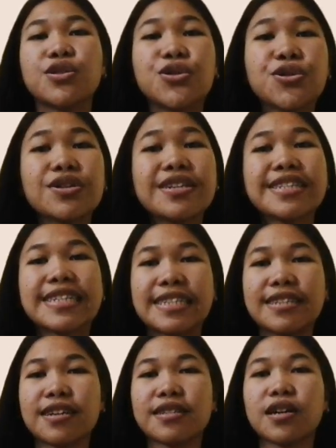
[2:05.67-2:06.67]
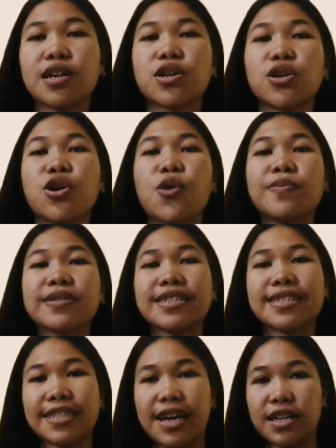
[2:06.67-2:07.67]
due to diseases are on
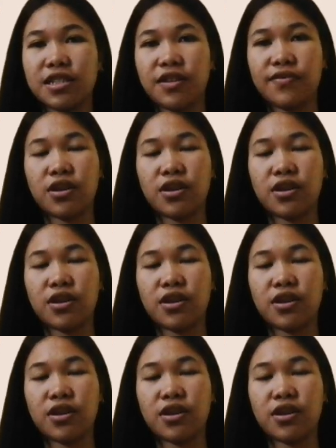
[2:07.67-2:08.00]
opposite sides